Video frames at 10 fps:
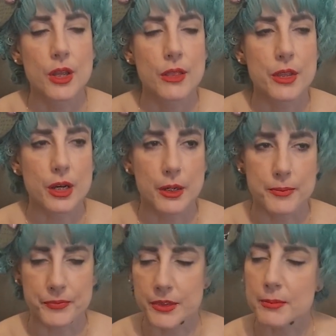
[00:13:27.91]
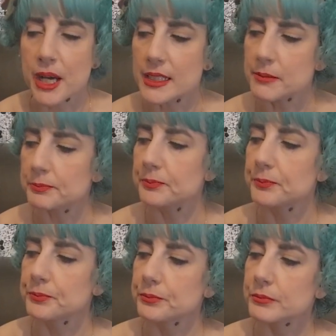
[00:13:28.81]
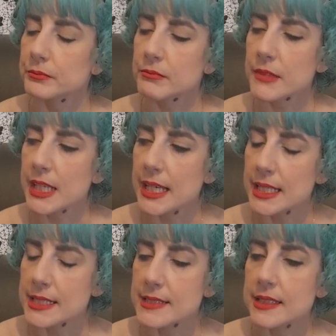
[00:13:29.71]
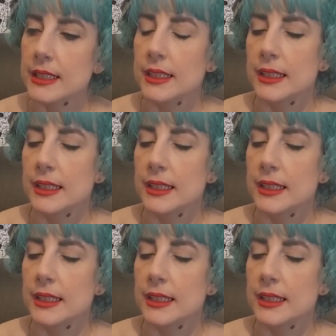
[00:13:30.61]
the body. And